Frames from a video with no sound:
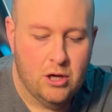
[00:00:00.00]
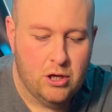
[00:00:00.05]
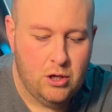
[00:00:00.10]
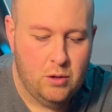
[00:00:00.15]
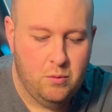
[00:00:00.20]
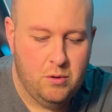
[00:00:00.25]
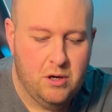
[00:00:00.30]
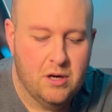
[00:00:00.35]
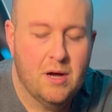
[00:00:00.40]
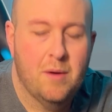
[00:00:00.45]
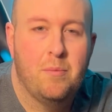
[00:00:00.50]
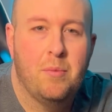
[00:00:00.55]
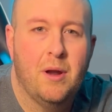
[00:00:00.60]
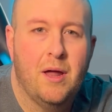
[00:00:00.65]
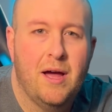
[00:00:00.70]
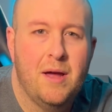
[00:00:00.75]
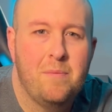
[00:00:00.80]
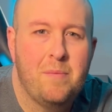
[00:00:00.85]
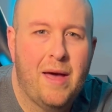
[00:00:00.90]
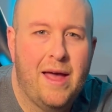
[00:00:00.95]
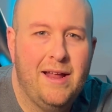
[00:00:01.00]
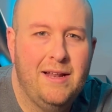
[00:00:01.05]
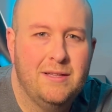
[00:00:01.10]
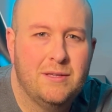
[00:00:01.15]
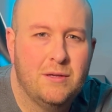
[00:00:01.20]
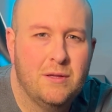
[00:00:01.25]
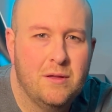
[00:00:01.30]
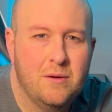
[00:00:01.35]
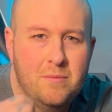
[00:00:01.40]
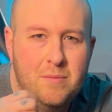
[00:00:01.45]
You would apply paint
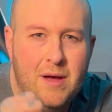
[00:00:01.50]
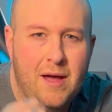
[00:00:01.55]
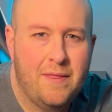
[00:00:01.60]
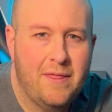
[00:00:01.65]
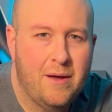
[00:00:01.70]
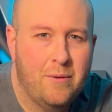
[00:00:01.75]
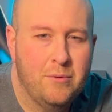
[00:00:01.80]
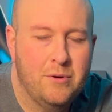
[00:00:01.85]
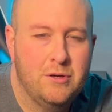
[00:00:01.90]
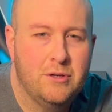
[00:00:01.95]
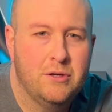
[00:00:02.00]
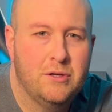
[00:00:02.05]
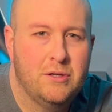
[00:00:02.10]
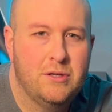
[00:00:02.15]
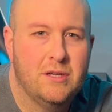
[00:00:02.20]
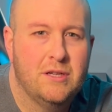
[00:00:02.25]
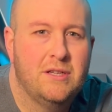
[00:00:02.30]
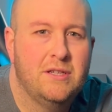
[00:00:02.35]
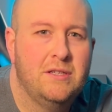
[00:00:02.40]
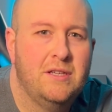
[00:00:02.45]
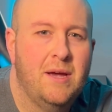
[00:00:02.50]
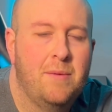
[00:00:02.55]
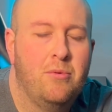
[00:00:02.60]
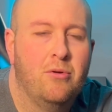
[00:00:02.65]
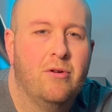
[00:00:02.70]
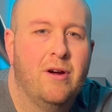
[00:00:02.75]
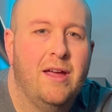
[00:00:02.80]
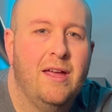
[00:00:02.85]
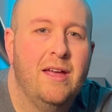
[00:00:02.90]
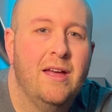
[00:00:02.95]
to them and that would just
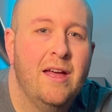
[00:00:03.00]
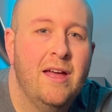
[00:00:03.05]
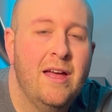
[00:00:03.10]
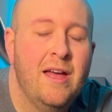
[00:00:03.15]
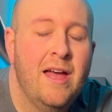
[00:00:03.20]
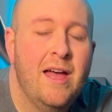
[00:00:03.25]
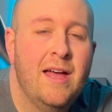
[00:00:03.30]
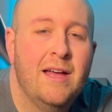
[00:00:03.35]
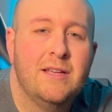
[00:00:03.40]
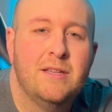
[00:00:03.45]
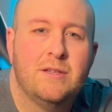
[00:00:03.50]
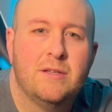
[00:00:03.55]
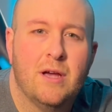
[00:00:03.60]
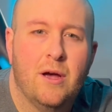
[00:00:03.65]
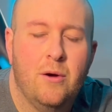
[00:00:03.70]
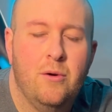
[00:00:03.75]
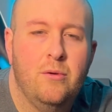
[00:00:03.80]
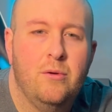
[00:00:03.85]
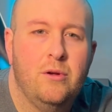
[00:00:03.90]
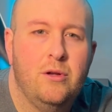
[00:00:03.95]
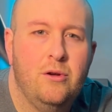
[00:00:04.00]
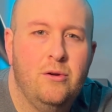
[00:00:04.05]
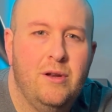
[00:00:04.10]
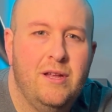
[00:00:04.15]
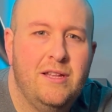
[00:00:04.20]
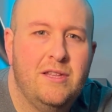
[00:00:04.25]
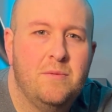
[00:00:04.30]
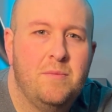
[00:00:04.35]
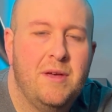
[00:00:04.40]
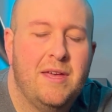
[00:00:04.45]
separate. So you
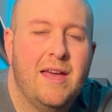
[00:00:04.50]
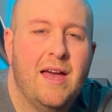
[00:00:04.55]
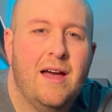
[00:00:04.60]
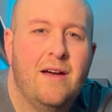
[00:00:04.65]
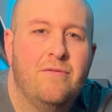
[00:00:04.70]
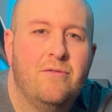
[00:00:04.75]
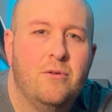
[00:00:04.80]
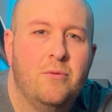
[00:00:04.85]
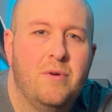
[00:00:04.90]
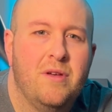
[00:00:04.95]
need to be careful